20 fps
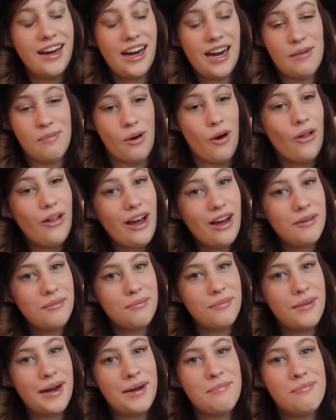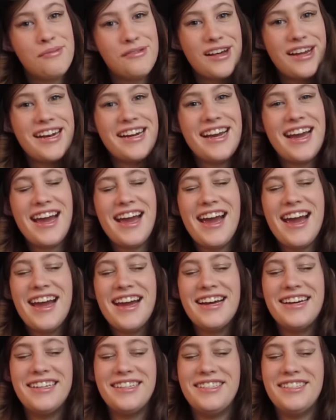I pull out my bloody
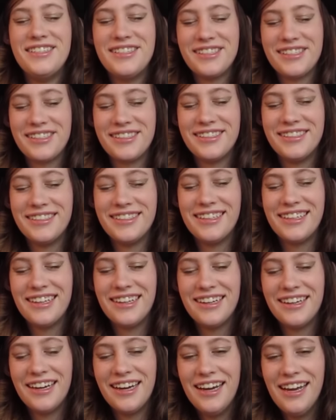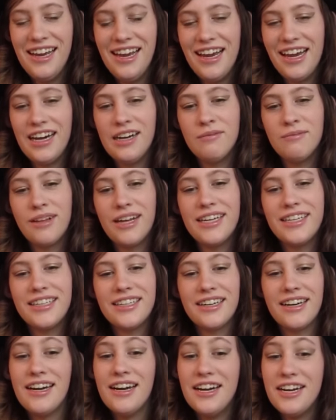hands and I'm
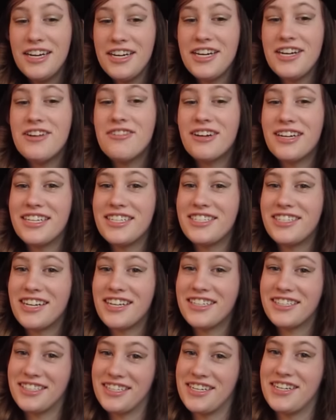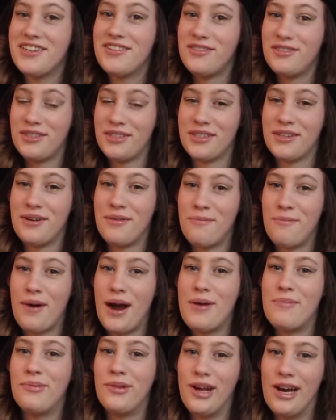like, you can just use
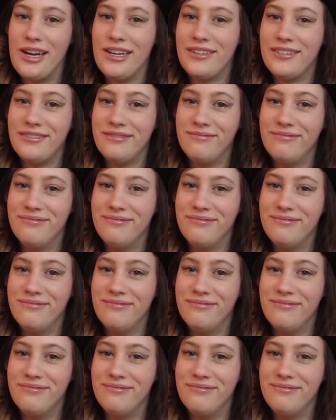my blood.